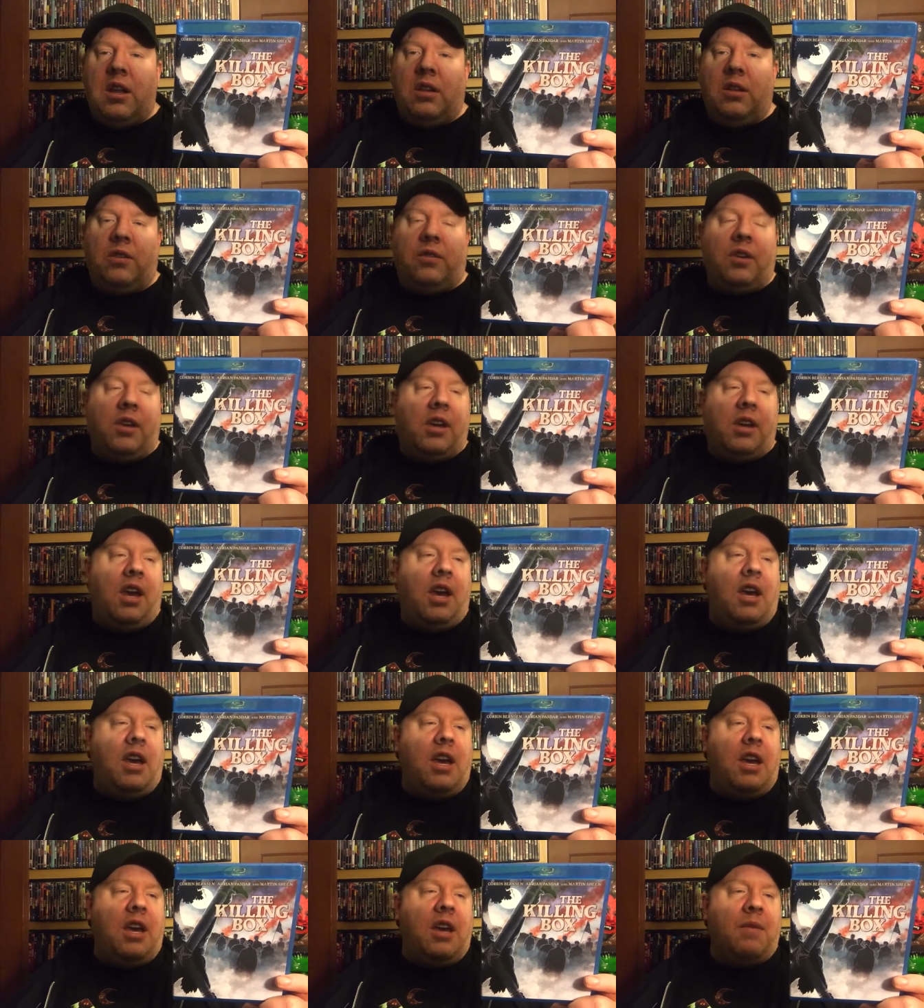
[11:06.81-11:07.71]
Looks like
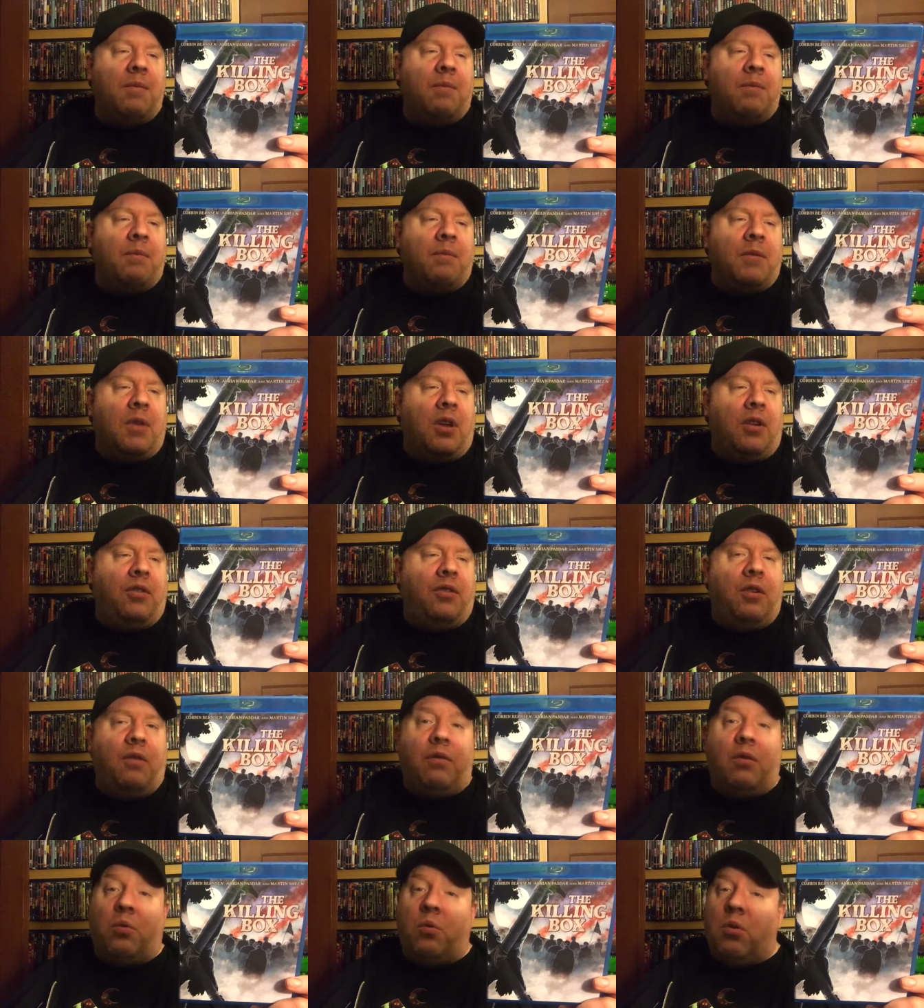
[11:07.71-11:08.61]
a
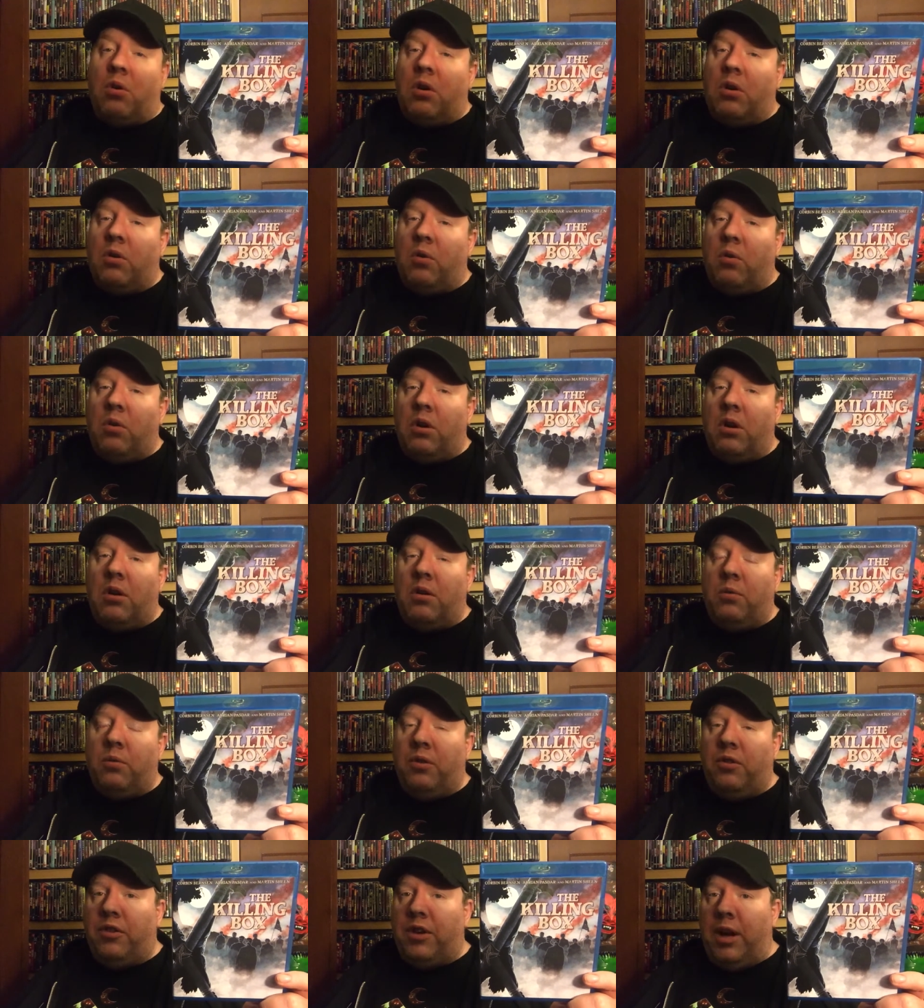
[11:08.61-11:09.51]
Civil War horror
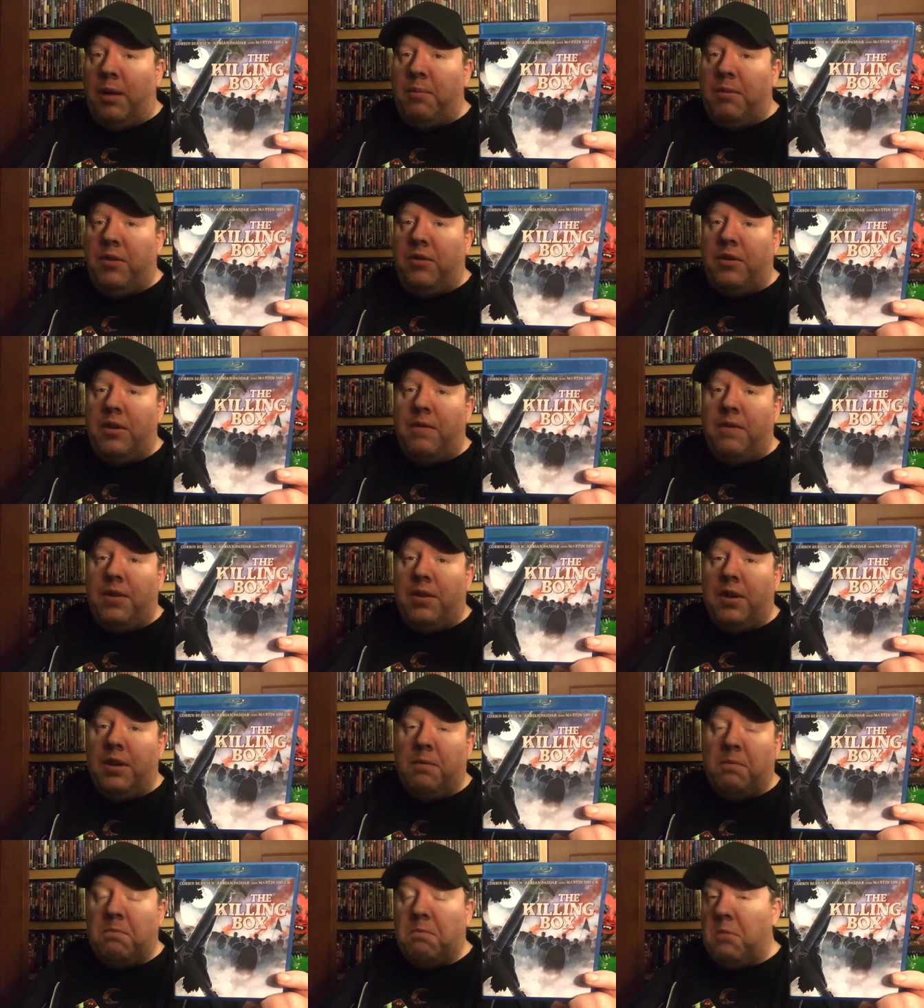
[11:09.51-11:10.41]
with zombies and
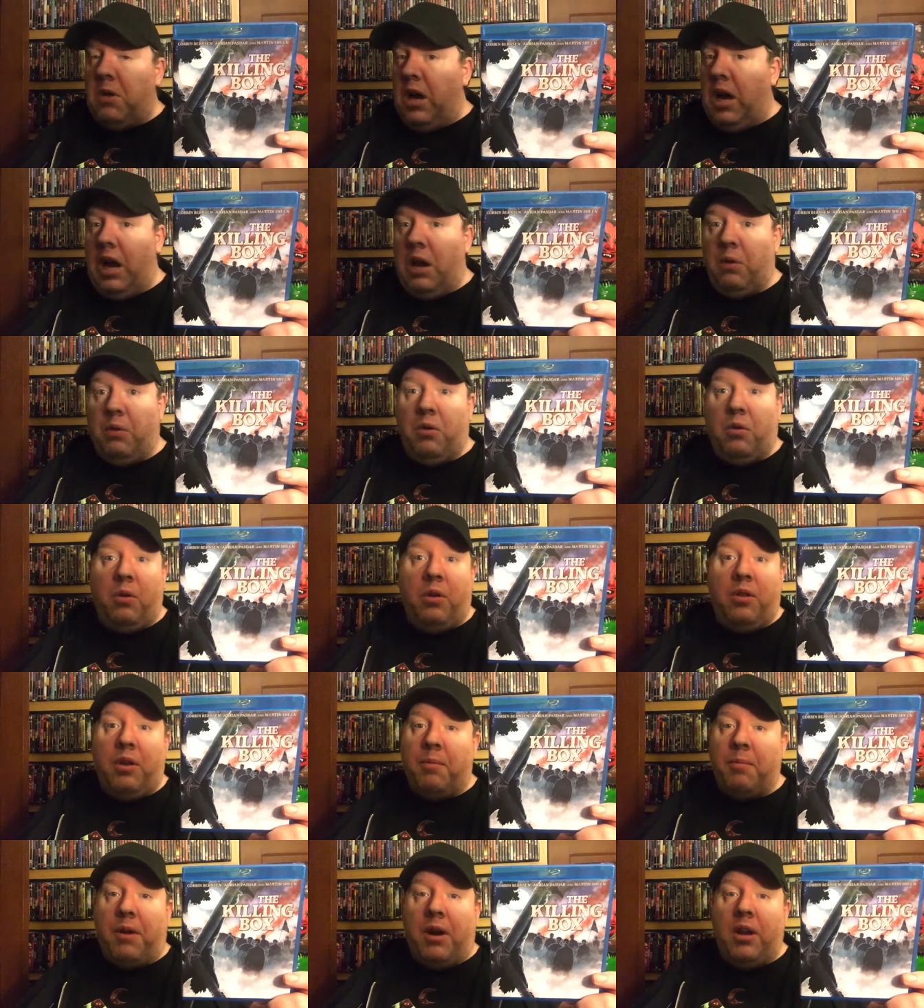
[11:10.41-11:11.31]
everything. I don't know
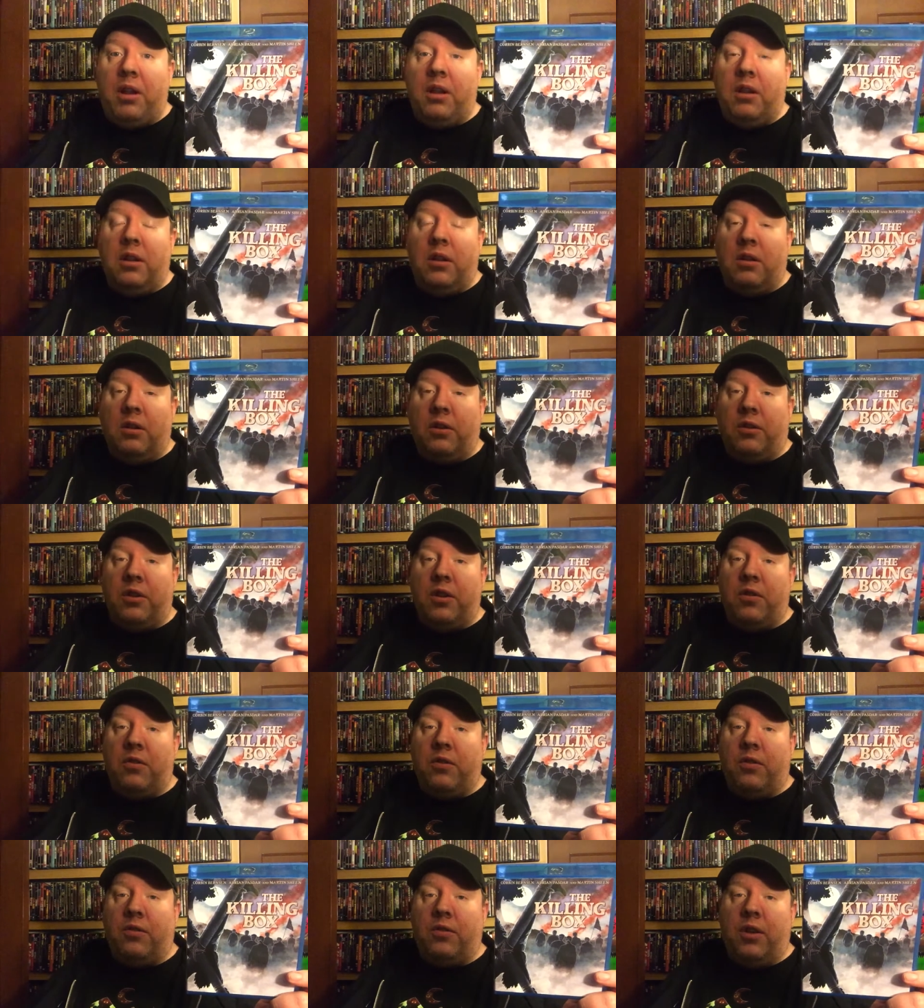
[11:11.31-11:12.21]
anything about it. it looked
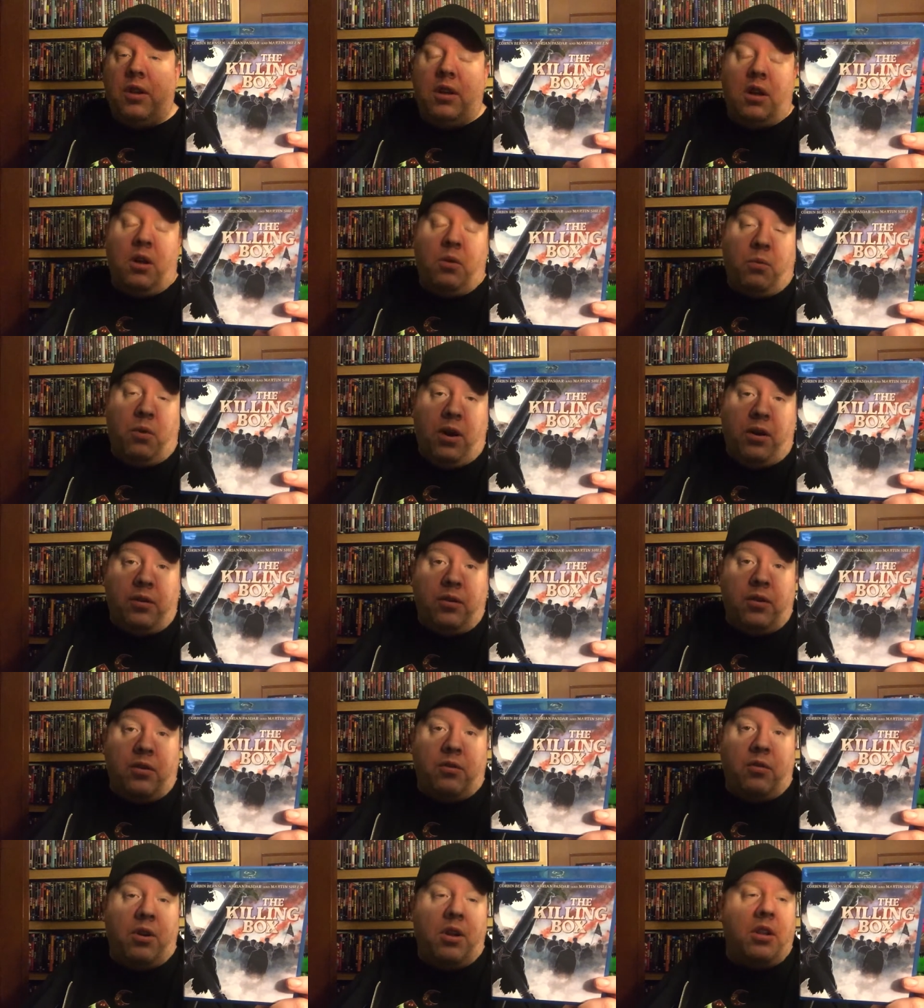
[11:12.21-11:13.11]
interesting. I watched
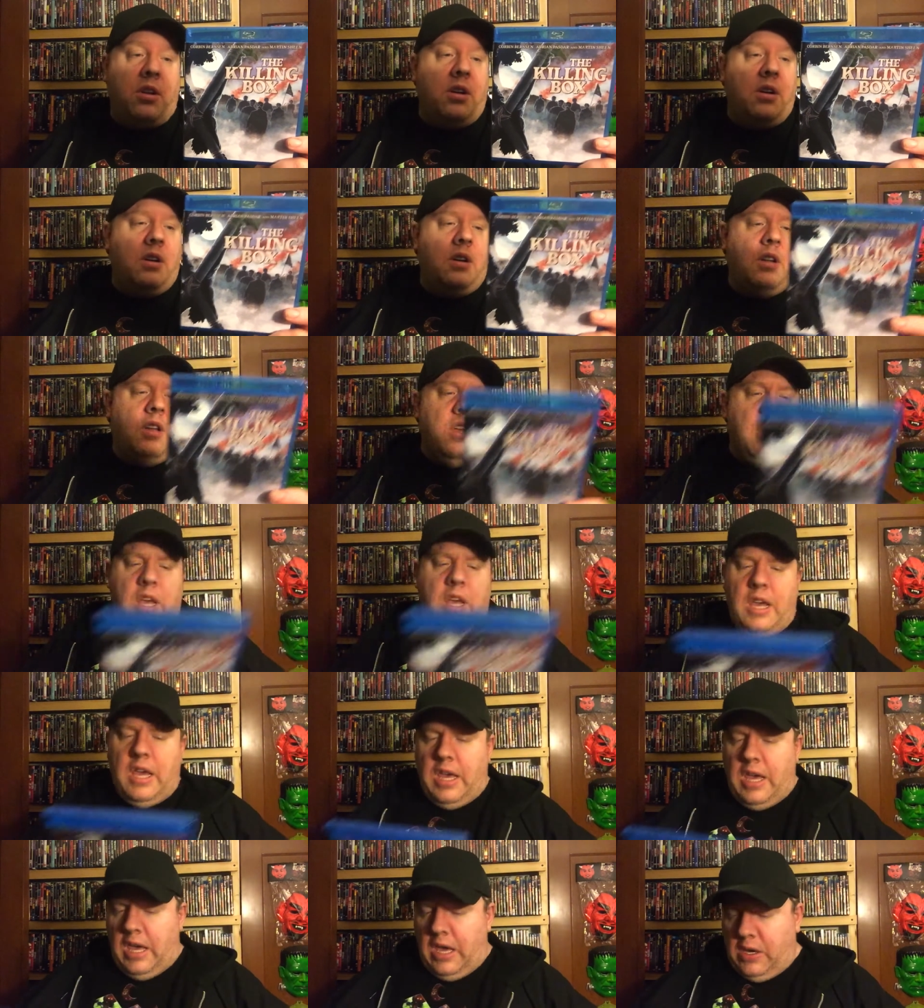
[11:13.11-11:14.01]
the trailer.
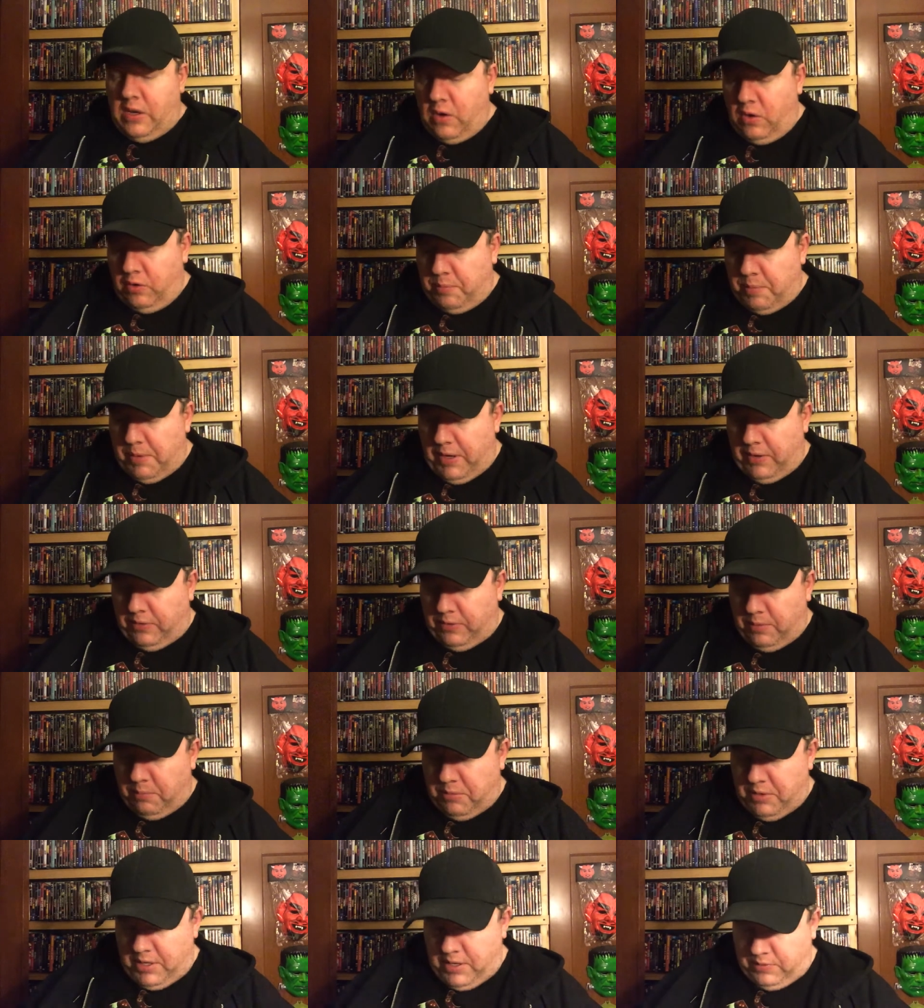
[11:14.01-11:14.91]
It goes by
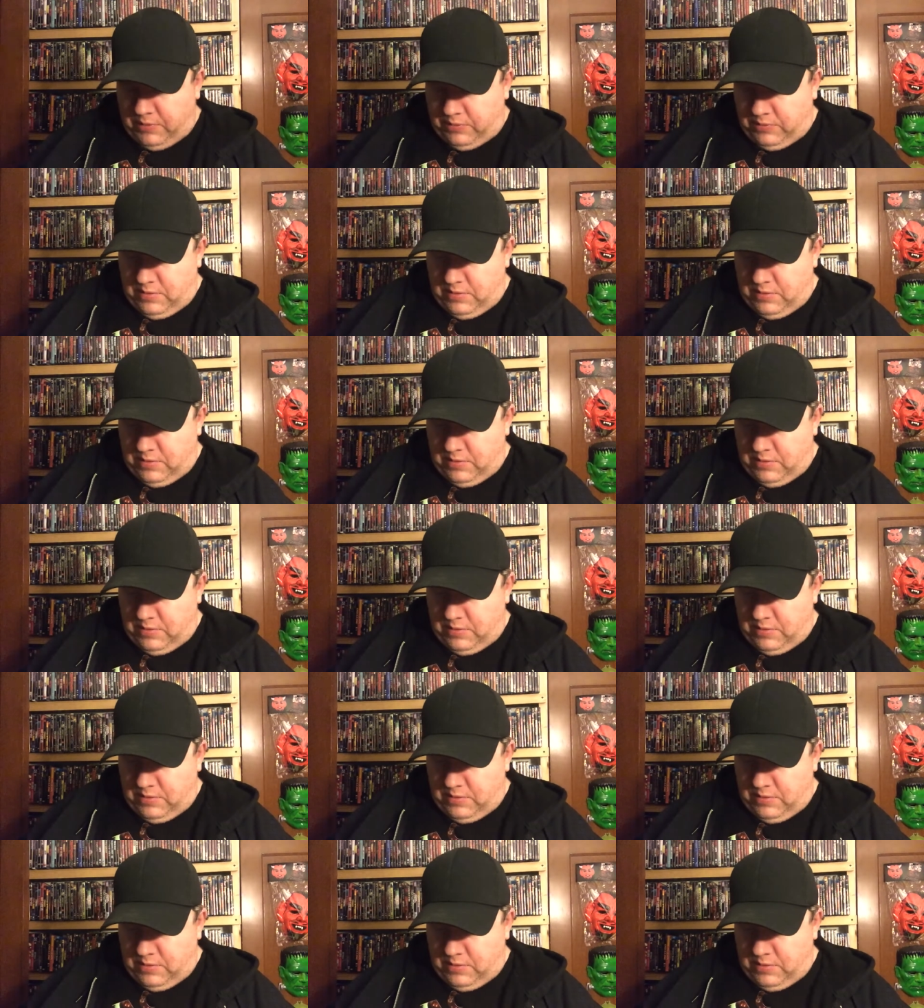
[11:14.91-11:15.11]
something else,